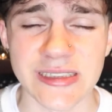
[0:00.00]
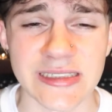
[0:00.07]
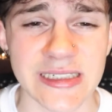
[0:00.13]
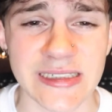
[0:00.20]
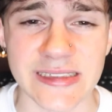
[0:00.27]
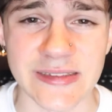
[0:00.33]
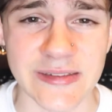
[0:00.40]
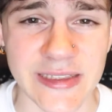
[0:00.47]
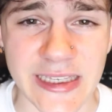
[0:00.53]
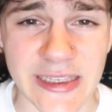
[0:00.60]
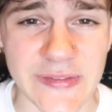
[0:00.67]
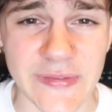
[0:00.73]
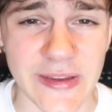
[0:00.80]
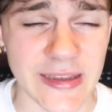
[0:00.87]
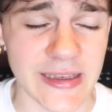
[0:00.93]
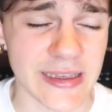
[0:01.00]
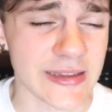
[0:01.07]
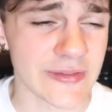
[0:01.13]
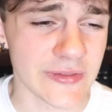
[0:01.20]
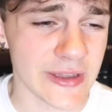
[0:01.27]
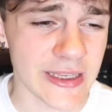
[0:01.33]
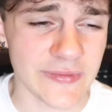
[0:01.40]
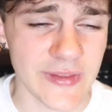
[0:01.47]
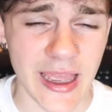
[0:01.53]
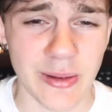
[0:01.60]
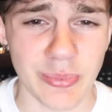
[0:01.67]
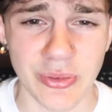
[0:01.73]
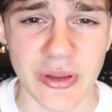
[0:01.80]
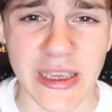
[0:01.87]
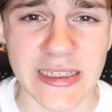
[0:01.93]
to just leave
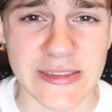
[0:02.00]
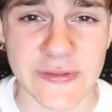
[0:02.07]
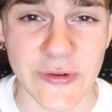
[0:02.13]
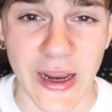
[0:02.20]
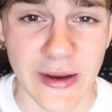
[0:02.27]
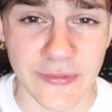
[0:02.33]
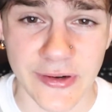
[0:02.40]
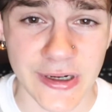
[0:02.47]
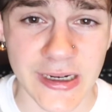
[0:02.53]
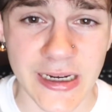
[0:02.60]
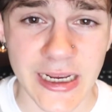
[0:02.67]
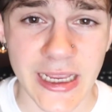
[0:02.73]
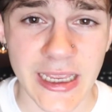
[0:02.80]
that place forever